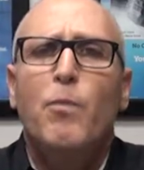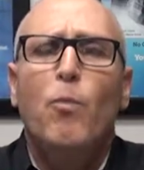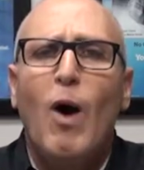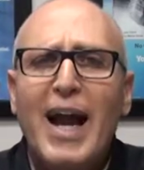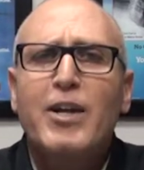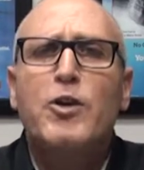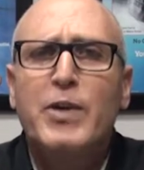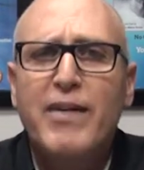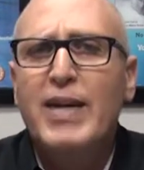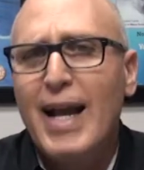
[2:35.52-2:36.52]
Why are
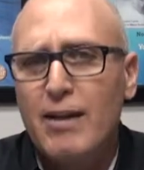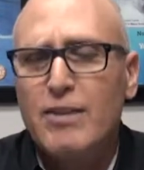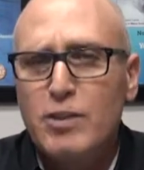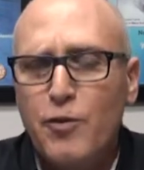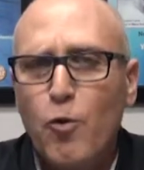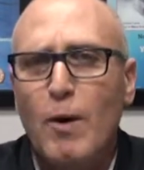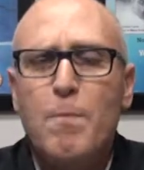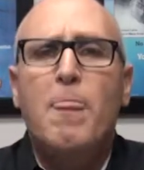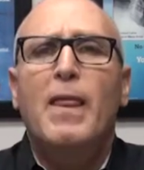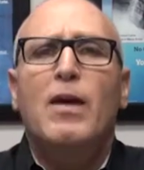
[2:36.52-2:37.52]
you giving out this
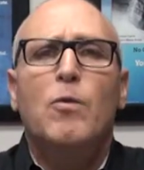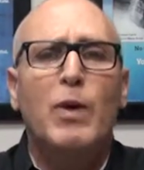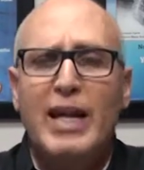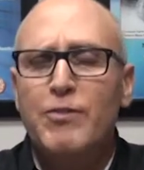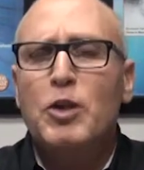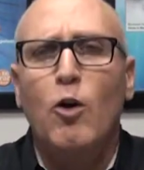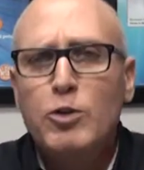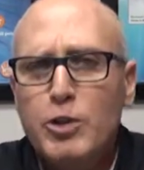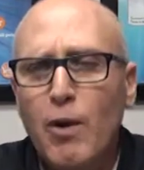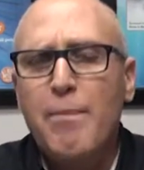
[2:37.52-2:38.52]
form? We have
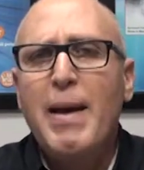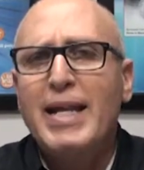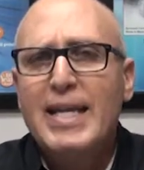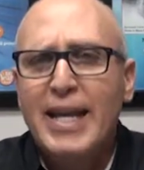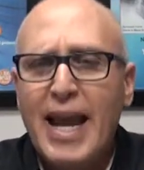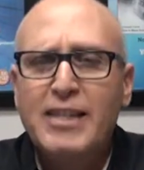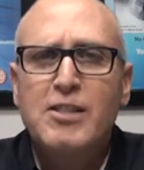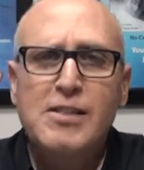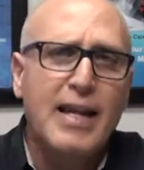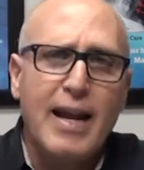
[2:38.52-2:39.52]
told you on many
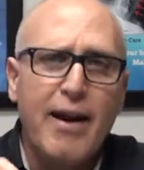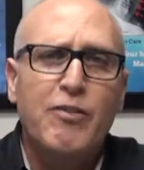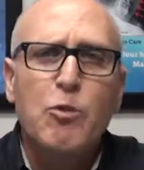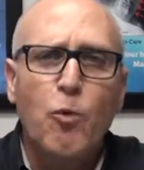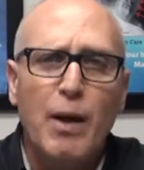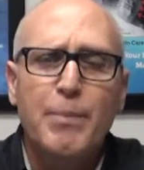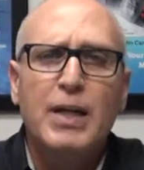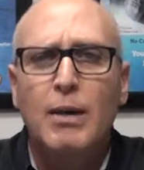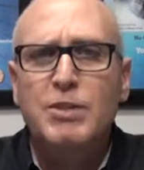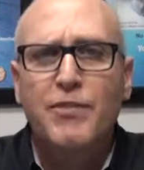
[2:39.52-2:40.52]
occasions that every 1
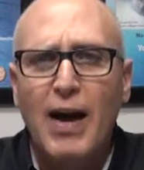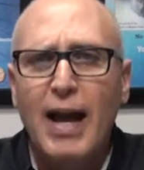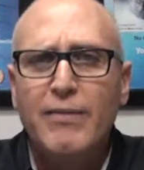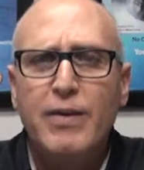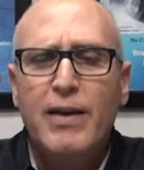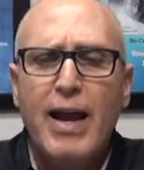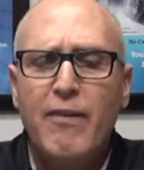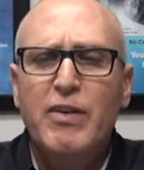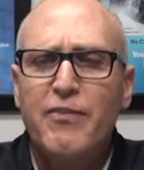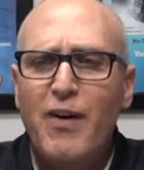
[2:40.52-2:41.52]
becomes 5,
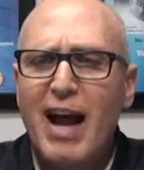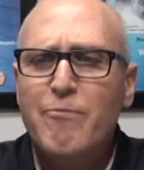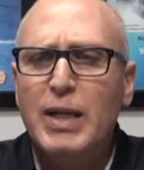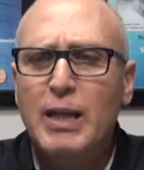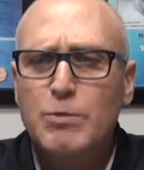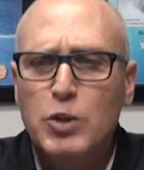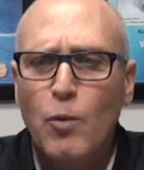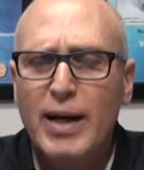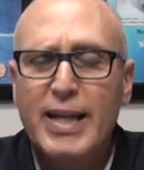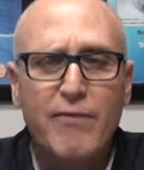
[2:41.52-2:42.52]
every 5 becomes
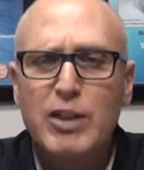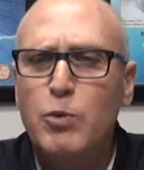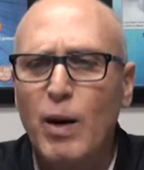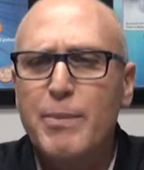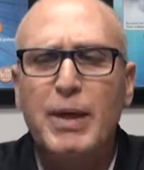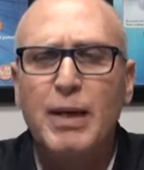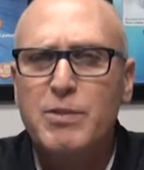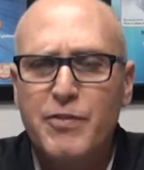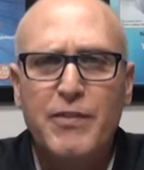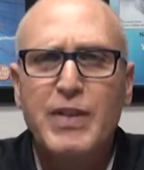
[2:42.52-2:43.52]
20, every 20
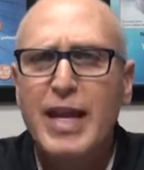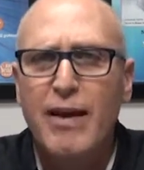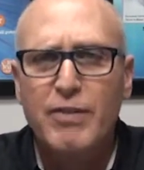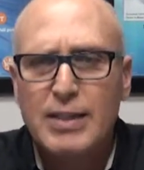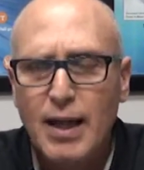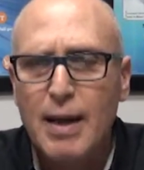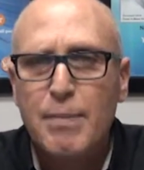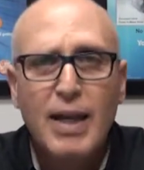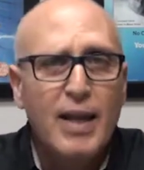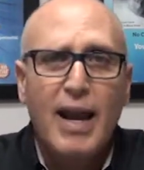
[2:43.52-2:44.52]
becomes 50 every
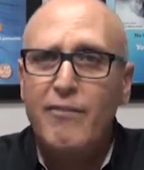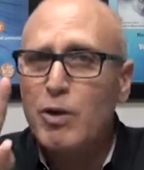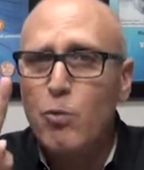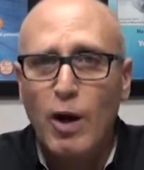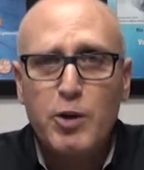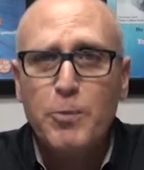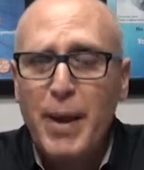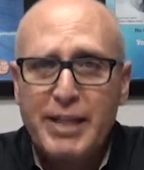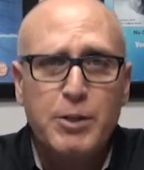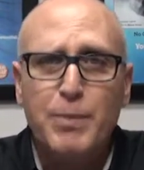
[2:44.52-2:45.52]
time. Every 1 new
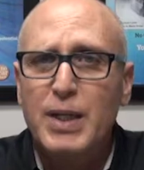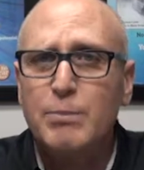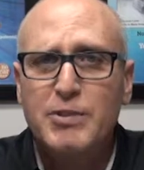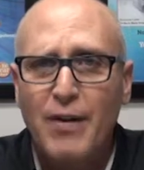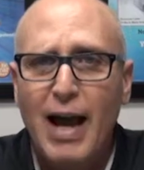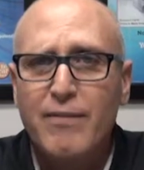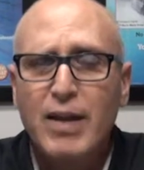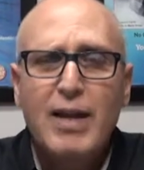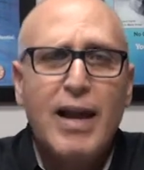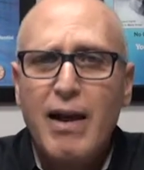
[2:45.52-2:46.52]
patient becomes
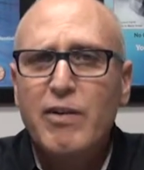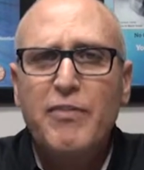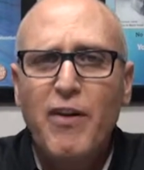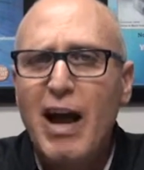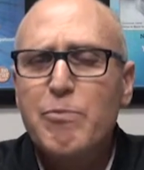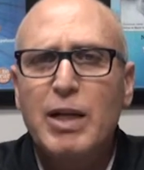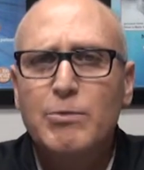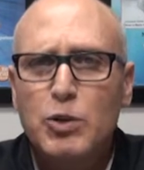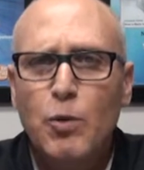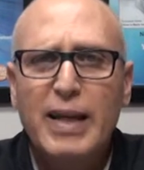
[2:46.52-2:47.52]
5. Every 5
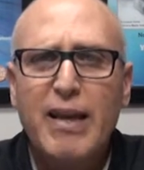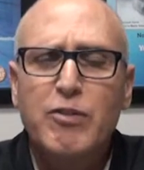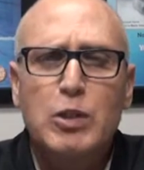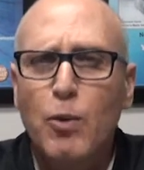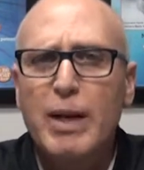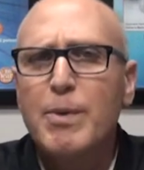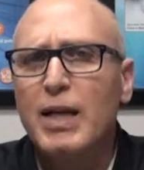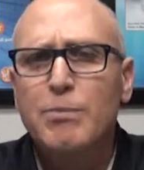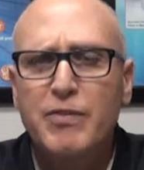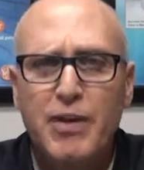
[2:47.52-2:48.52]
becomes 20, every 20
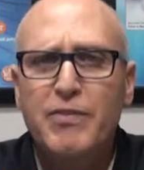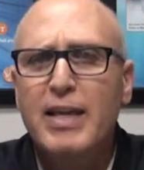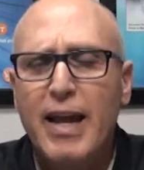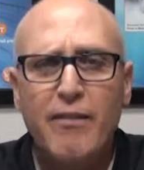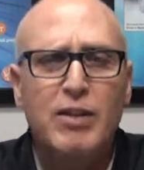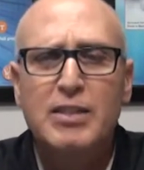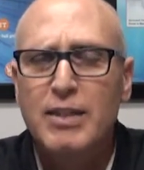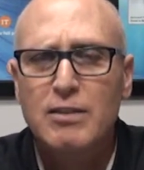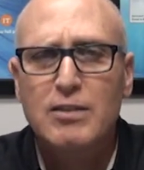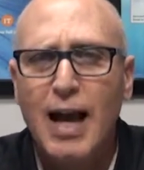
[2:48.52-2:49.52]
becomes 50 every
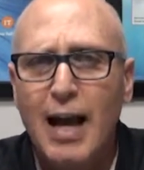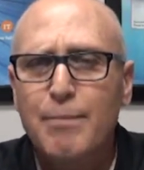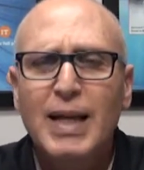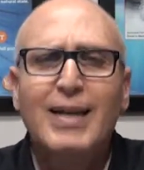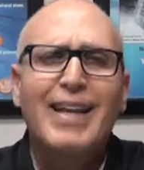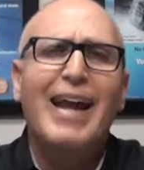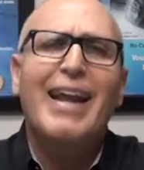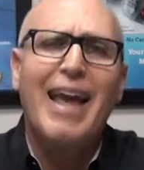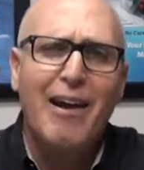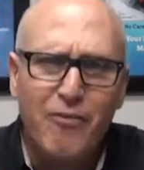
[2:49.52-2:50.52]
single time.
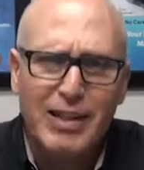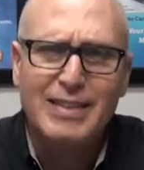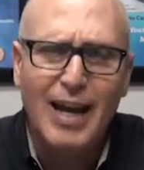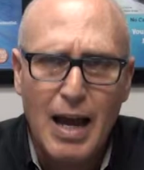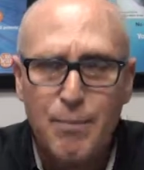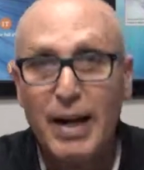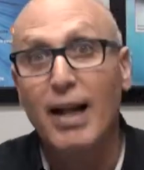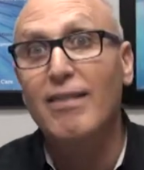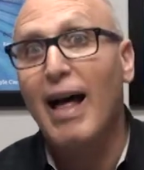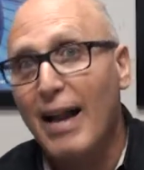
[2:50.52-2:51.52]
Not every time, but
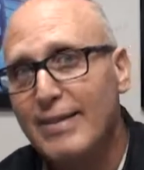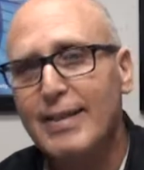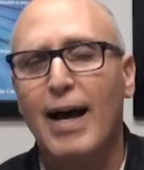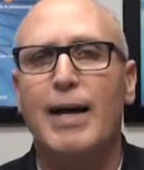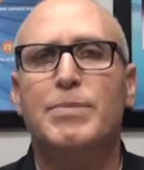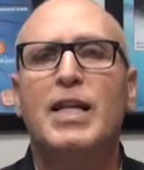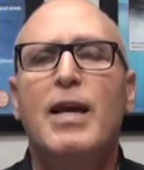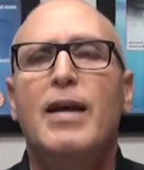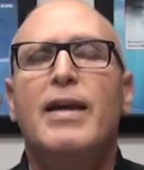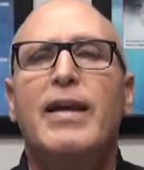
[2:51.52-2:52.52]
a lot of times.
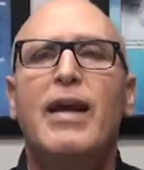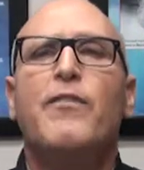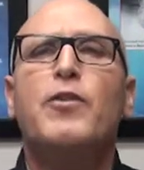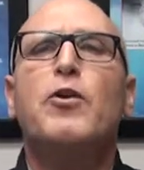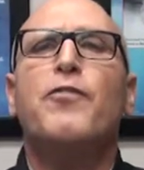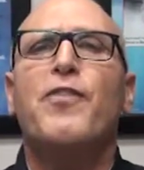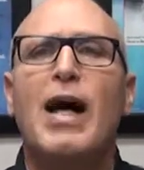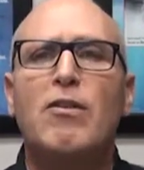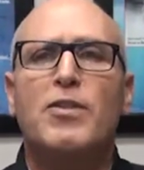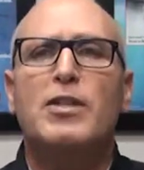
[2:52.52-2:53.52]
If you
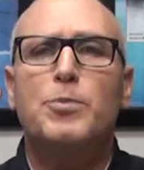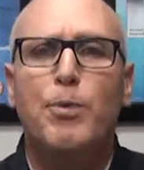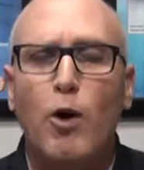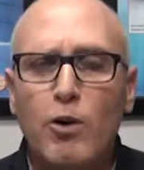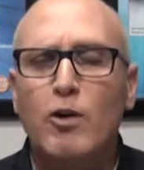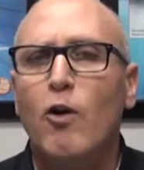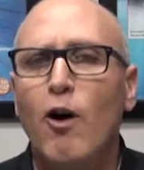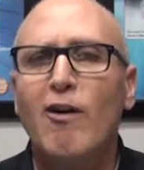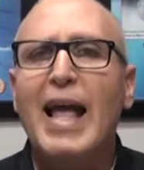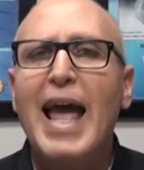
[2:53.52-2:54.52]
follow this
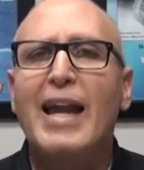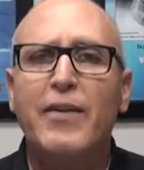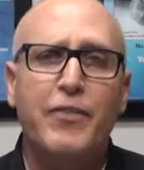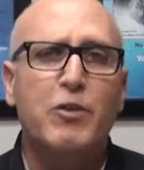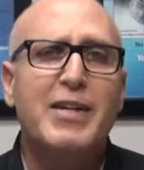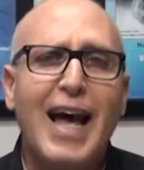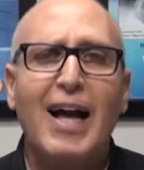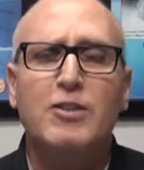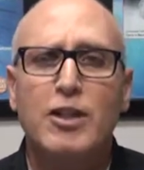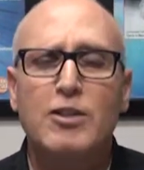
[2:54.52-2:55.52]
protocol and if you're
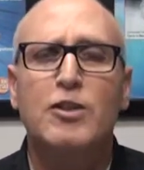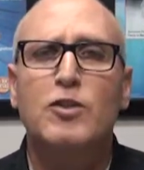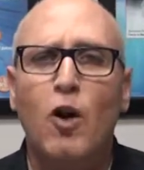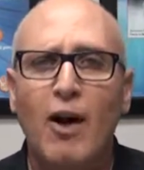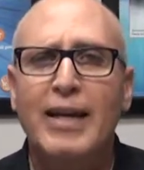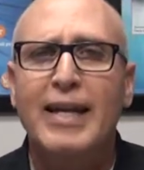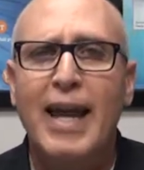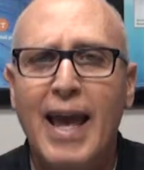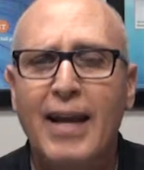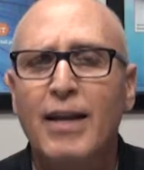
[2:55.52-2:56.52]
not just a talking
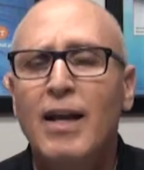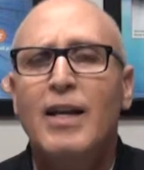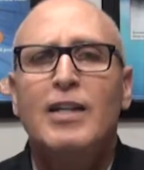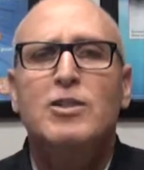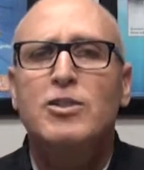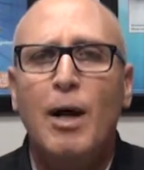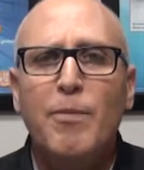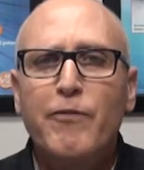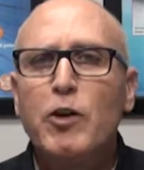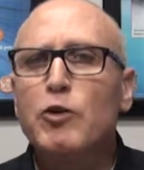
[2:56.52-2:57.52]
head.
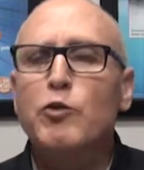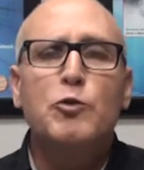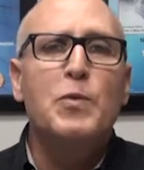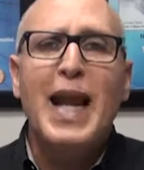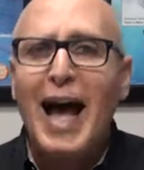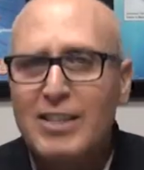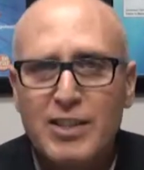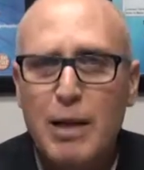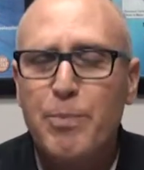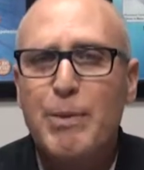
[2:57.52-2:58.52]
Some of you do not
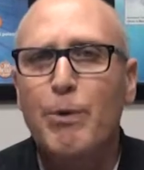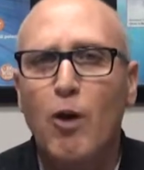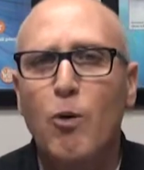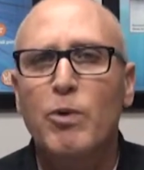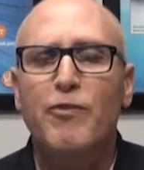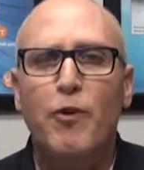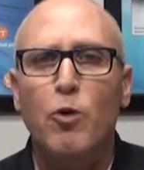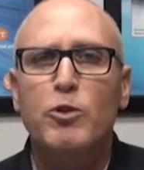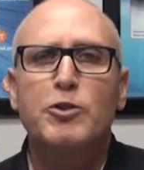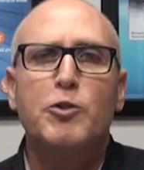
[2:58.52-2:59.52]
send people home with
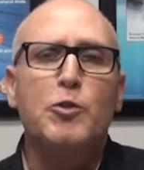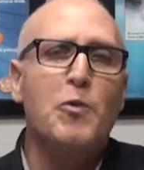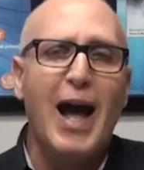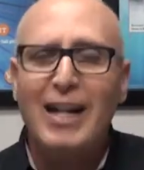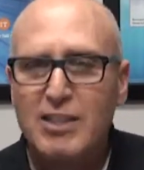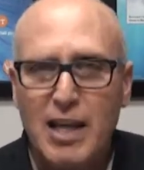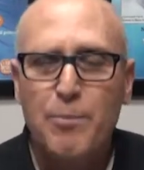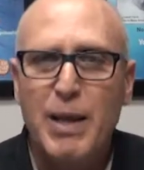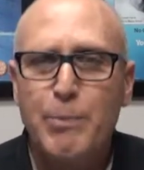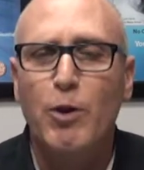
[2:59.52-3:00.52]
folders. You do not
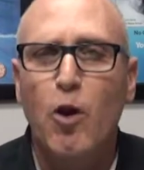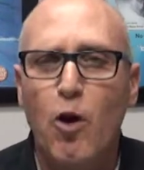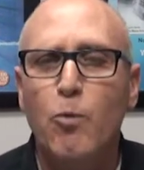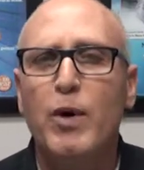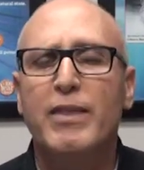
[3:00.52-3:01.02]
send people home